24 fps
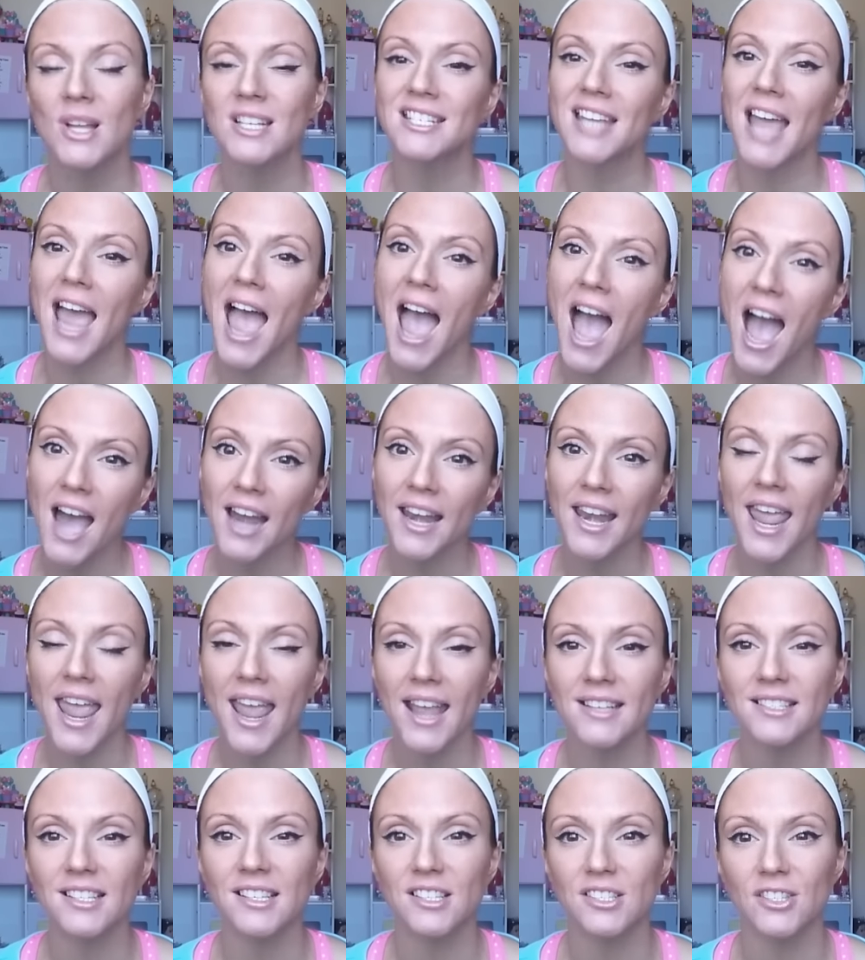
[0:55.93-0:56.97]
to
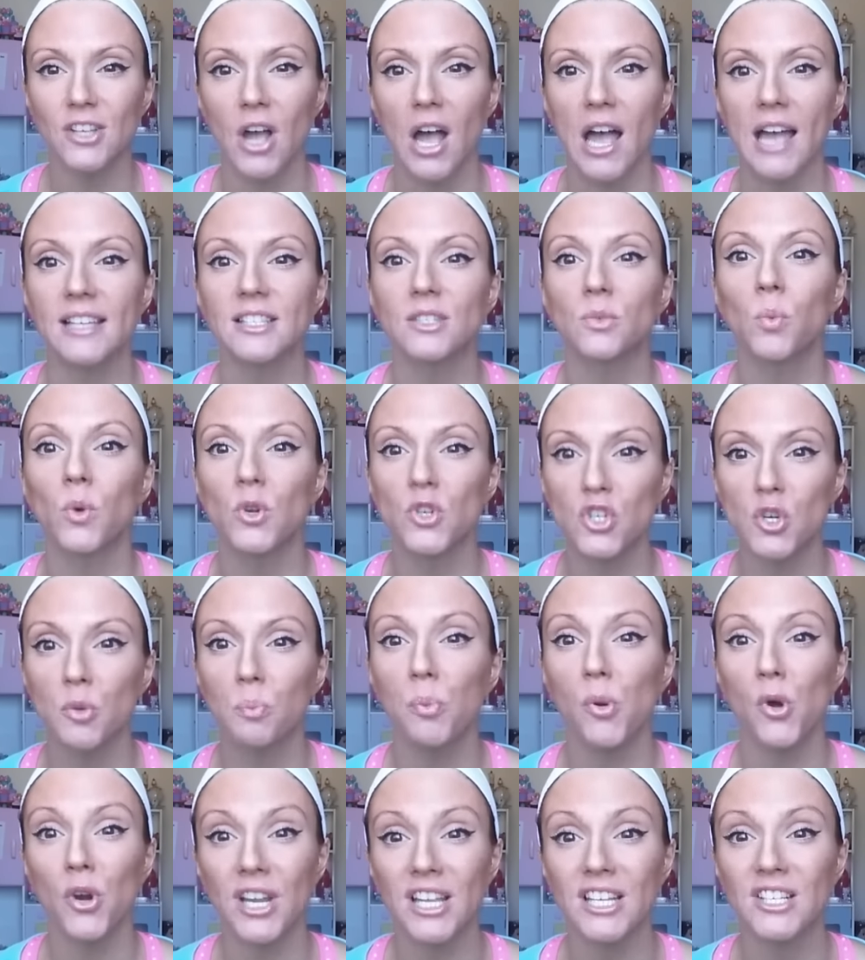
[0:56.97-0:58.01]
out-exercise what you
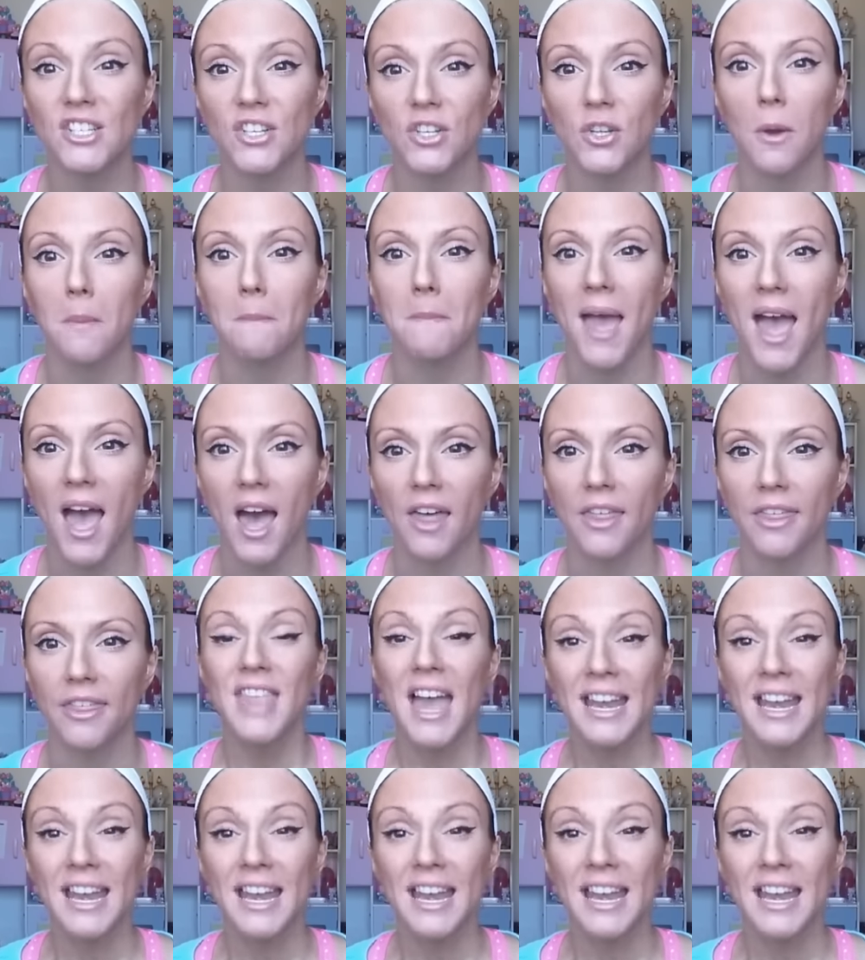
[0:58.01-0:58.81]
put into your mouth.